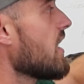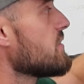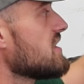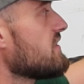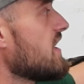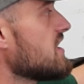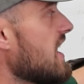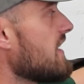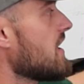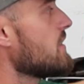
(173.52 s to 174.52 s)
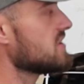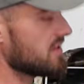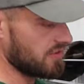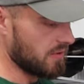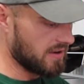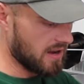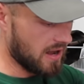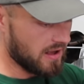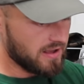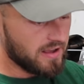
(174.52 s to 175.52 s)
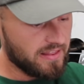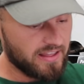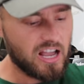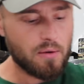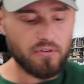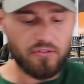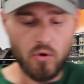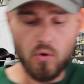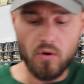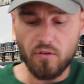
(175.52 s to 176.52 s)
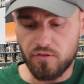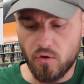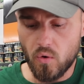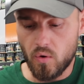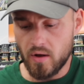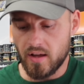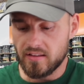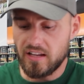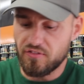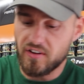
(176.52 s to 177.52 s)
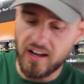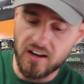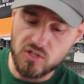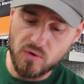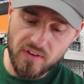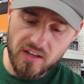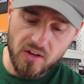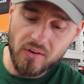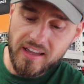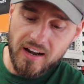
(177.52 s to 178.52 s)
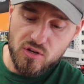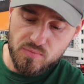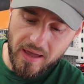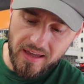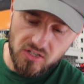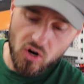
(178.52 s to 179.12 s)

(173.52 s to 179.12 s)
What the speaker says: the OG fish and the OG fruit and nut. They come with four different colours within. You've got yellows, pinks,